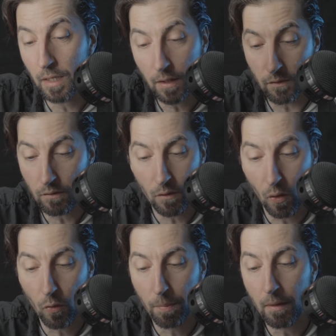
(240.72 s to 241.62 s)
his
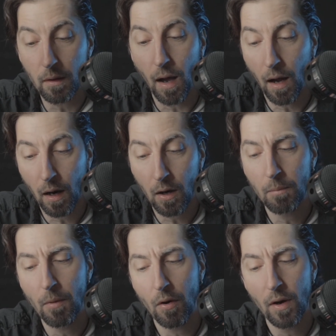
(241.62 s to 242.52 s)
noble
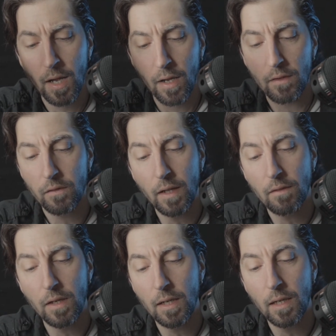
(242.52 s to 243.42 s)
armor,
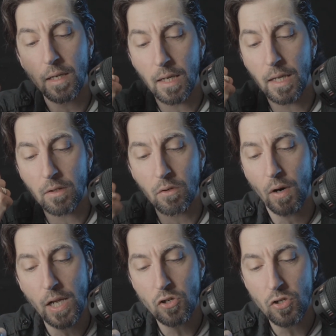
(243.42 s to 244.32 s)
sitting in
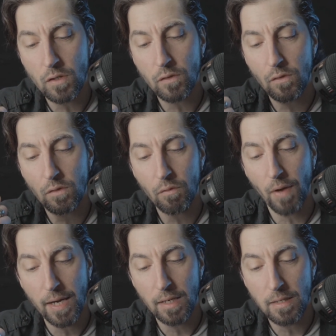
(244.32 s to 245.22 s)
gracious
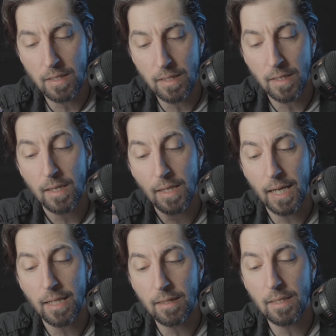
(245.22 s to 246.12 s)
serenity
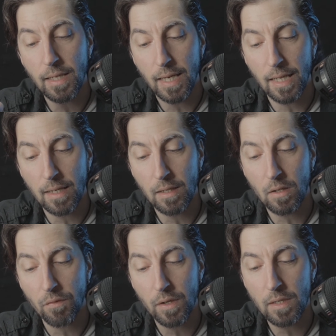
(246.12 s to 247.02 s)
at the
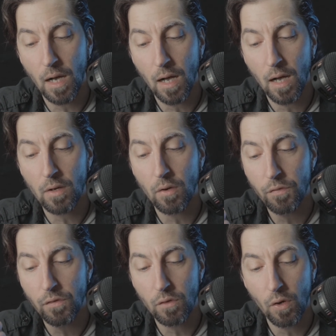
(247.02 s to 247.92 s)
end of a yard
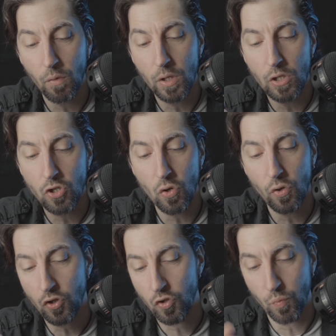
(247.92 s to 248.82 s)
of snowy
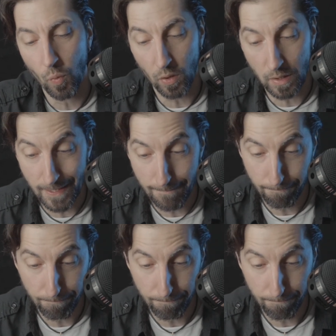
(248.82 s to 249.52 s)
churchwarden.